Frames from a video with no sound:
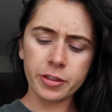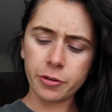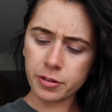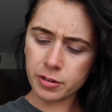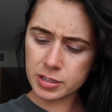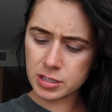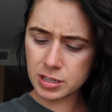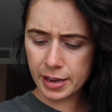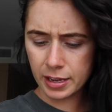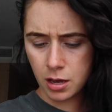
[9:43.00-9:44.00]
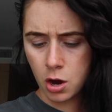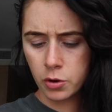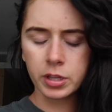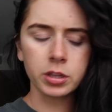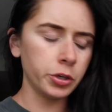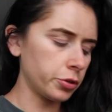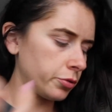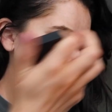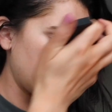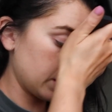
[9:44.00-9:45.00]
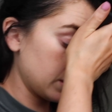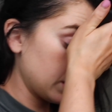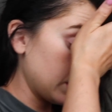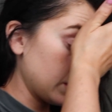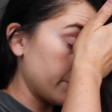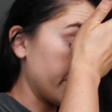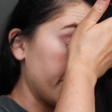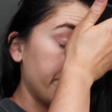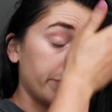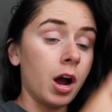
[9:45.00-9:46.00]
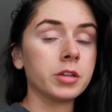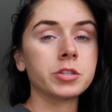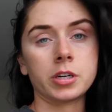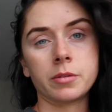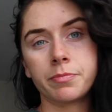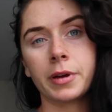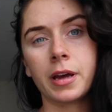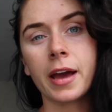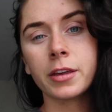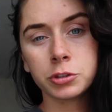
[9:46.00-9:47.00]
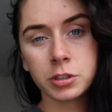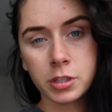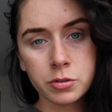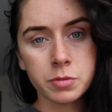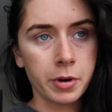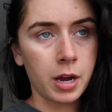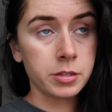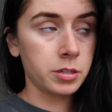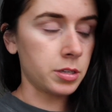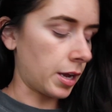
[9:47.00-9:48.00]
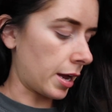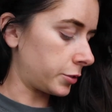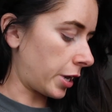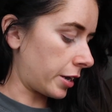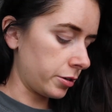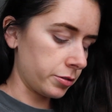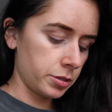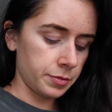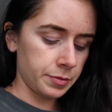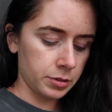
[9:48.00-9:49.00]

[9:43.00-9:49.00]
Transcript: Either, this is like a, oh, the Laguna bronzer, but I usually use bronzers like eyeshadows.